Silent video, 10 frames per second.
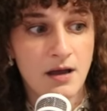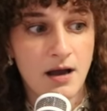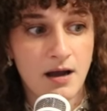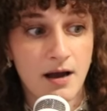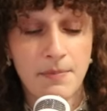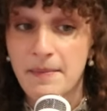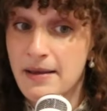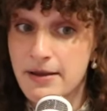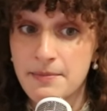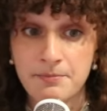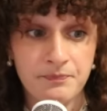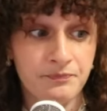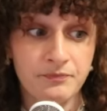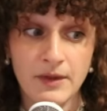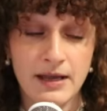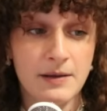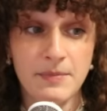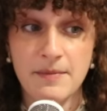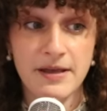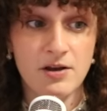um but maybe like
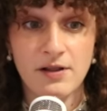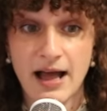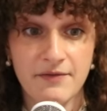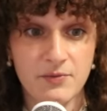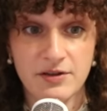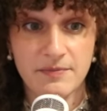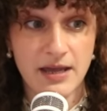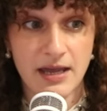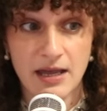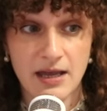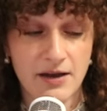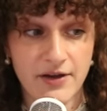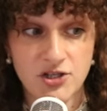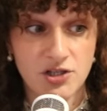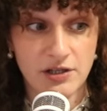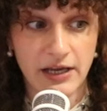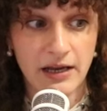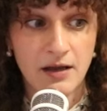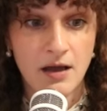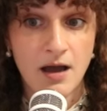maybe he'll have it with me
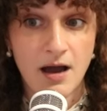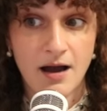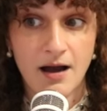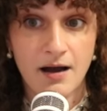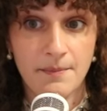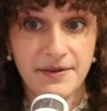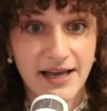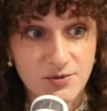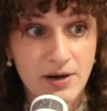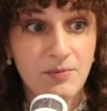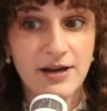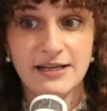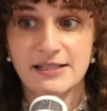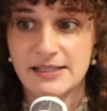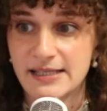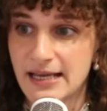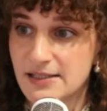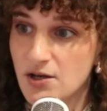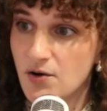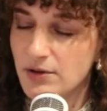eventually um but that's what i'm waiting to see
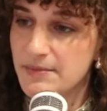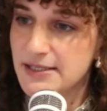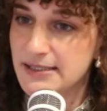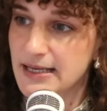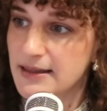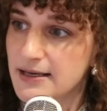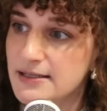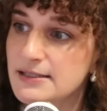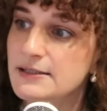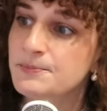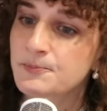so let me see this